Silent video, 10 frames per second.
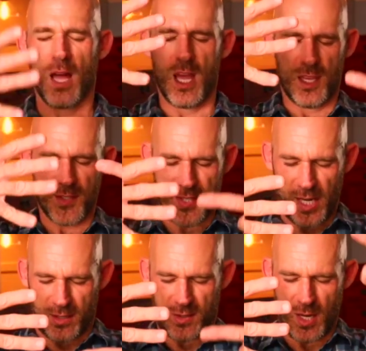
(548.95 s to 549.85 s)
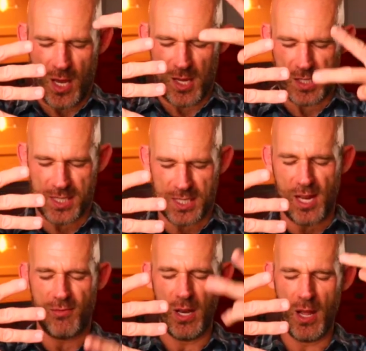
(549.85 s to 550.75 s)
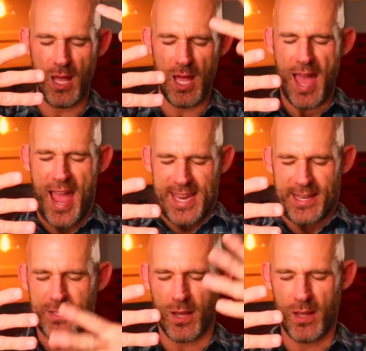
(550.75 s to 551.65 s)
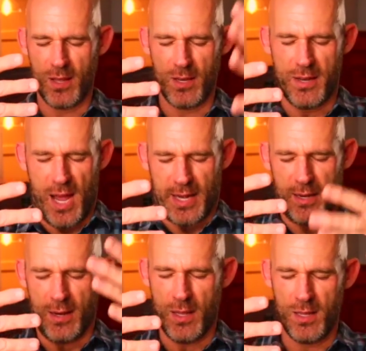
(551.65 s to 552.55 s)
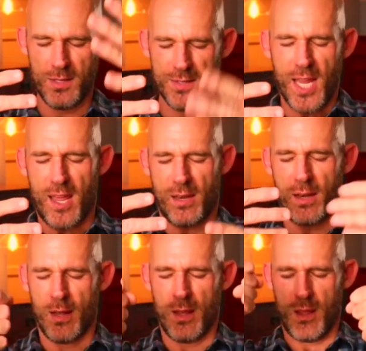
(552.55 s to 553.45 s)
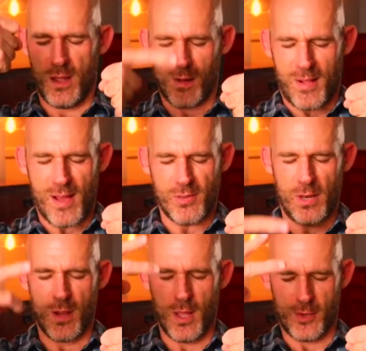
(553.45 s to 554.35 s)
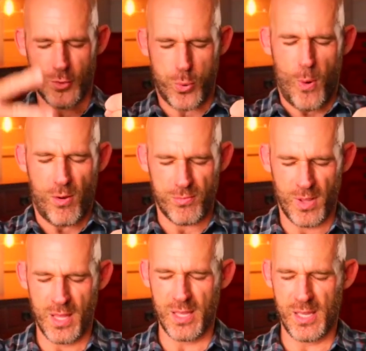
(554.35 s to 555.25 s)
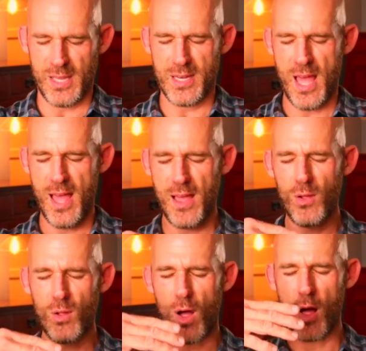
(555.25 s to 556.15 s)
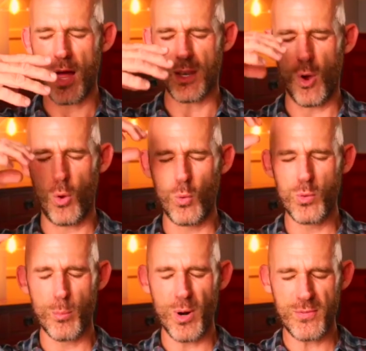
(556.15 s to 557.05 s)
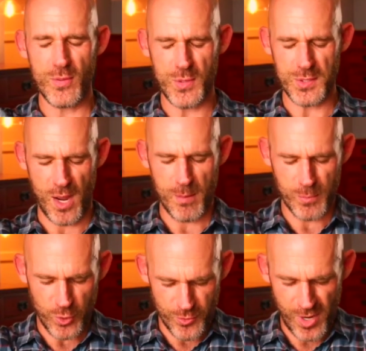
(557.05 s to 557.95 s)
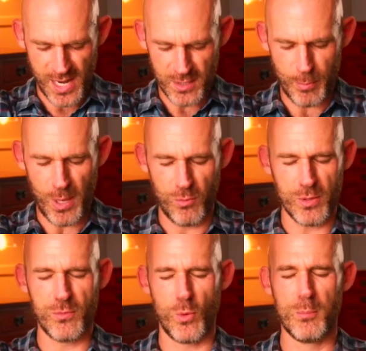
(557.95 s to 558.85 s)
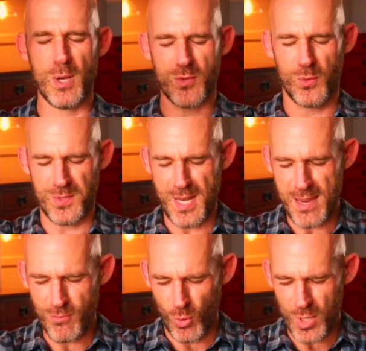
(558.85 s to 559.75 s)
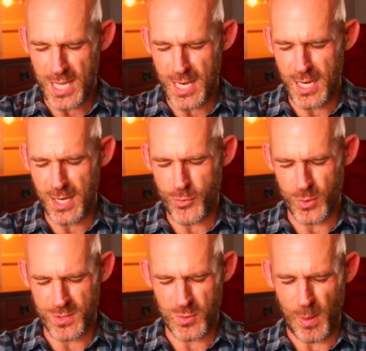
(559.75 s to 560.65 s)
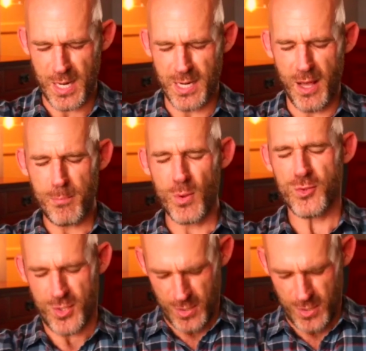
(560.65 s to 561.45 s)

6, 7, 8, 9, 10, 11, 12. Inhale and hold the breath at the top. Contract pelvic floor muscles, navel in towards the spine and up, chin